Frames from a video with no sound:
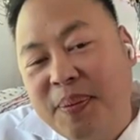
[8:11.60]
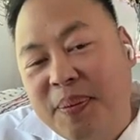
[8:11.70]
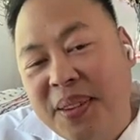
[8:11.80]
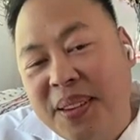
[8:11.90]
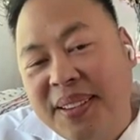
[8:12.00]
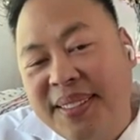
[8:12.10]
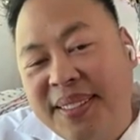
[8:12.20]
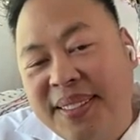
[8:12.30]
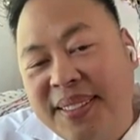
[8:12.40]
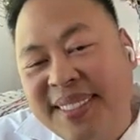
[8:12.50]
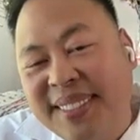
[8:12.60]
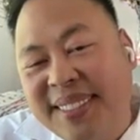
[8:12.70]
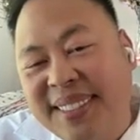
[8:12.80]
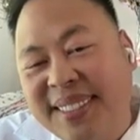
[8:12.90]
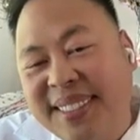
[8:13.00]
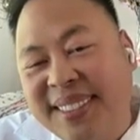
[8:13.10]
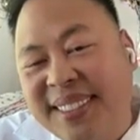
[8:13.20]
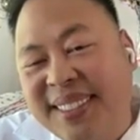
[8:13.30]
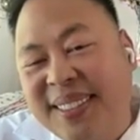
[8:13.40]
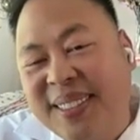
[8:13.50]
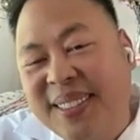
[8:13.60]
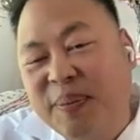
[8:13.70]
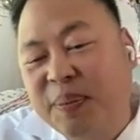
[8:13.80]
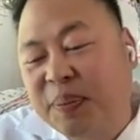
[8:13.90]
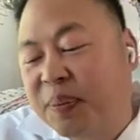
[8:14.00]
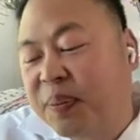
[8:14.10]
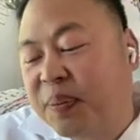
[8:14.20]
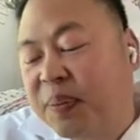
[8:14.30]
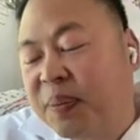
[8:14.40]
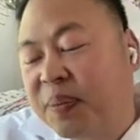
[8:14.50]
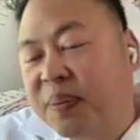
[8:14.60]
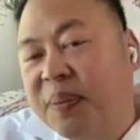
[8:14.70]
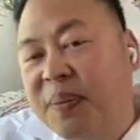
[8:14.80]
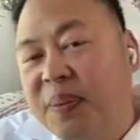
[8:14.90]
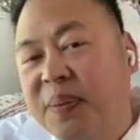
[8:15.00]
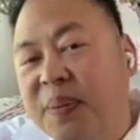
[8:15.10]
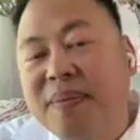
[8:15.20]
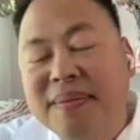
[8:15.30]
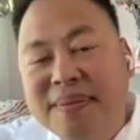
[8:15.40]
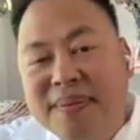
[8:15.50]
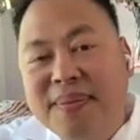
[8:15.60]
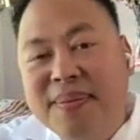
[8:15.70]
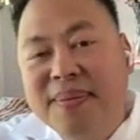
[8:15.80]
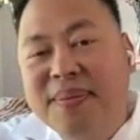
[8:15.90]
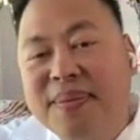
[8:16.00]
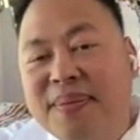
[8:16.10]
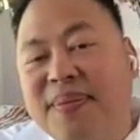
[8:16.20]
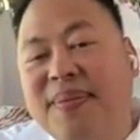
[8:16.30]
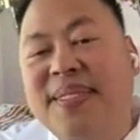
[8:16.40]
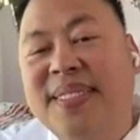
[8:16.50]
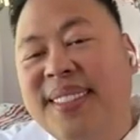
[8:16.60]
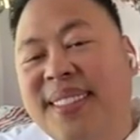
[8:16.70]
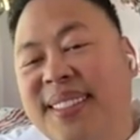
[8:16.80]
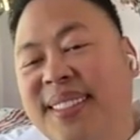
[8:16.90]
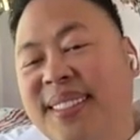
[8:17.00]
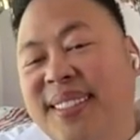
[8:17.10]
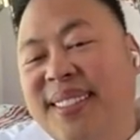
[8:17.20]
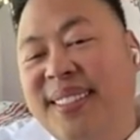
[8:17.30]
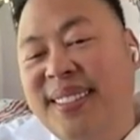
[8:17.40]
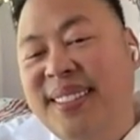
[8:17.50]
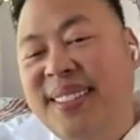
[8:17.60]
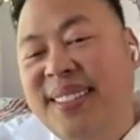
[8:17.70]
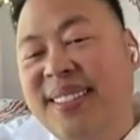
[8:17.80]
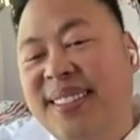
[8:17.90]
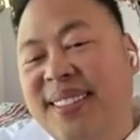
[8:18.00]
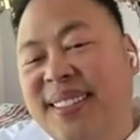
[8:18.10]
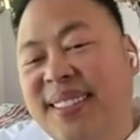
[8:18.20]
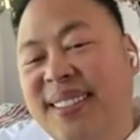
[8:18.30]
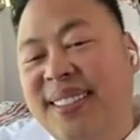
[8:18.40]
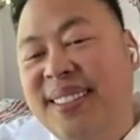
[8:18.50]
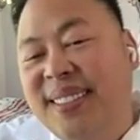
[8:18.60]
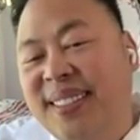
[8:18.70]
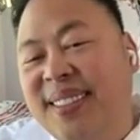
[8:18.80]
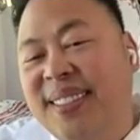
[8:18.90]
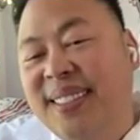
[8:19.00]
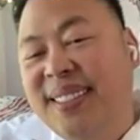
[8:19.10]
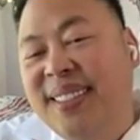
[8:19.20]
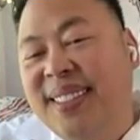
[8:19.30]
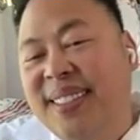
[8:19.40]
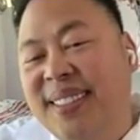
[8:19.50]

This person isn't speaking.